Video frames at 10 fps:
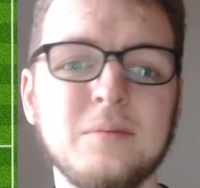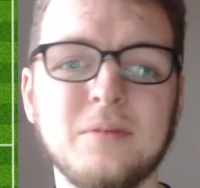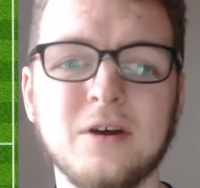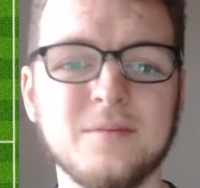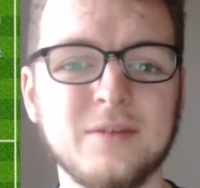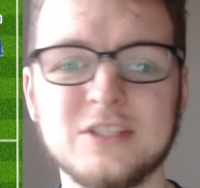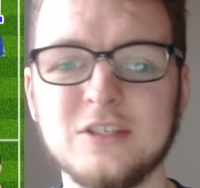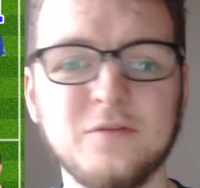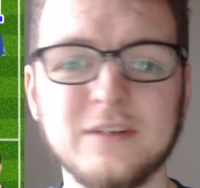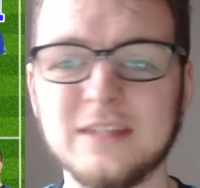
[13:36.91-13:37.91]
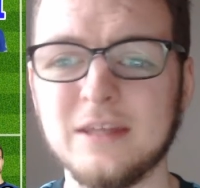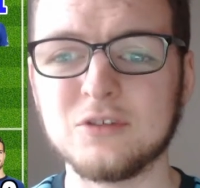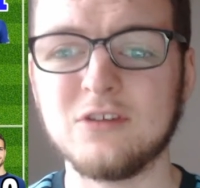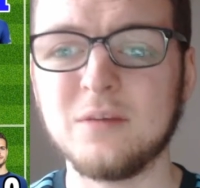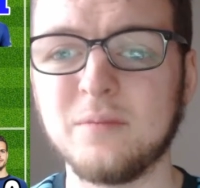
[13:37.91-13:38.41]
but I still think that it
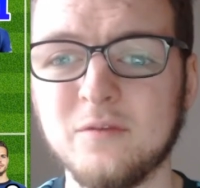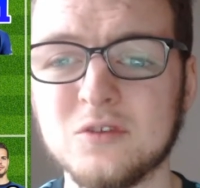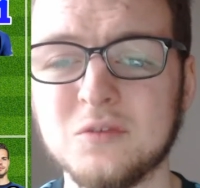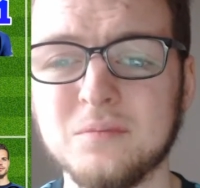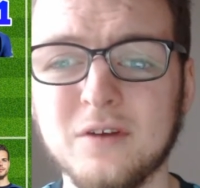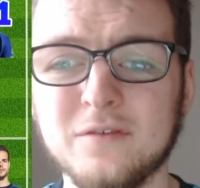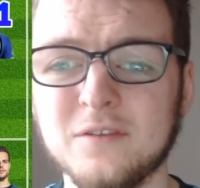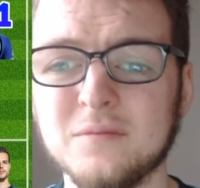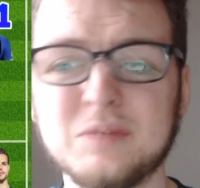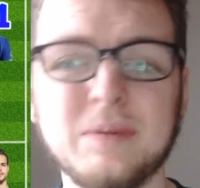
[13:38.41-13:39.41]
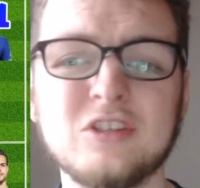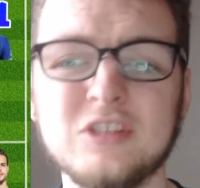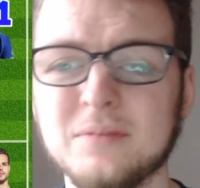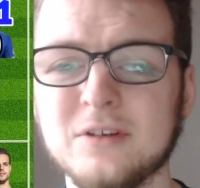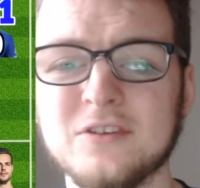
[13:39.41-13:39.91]
was a great performance from both of them,
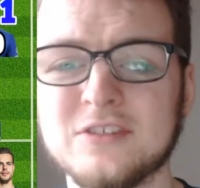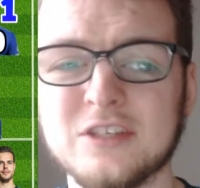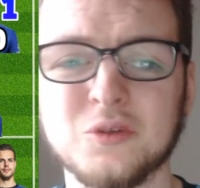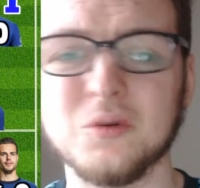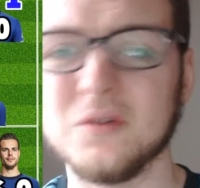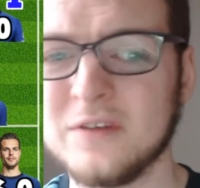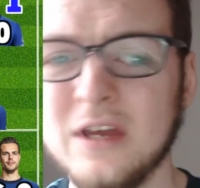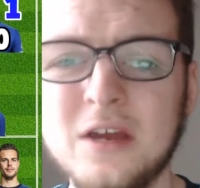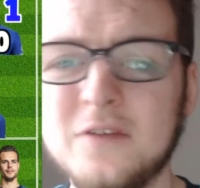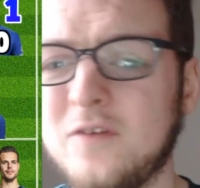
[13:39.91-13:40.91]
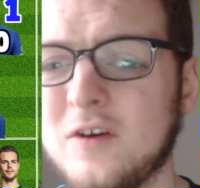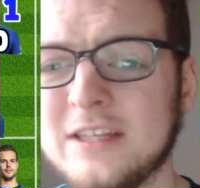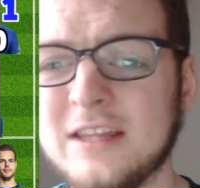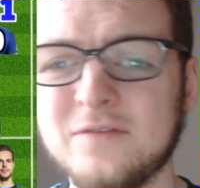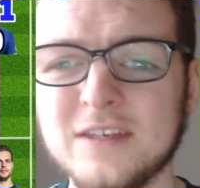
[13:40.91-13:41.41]
especially because they're sort of
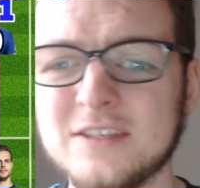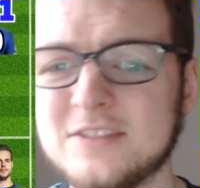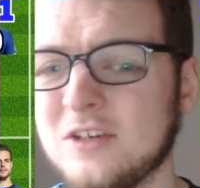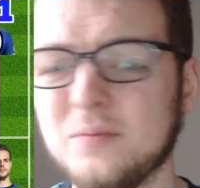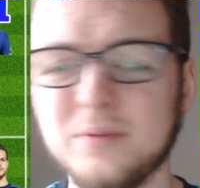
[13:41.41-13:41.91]
finding their feet still.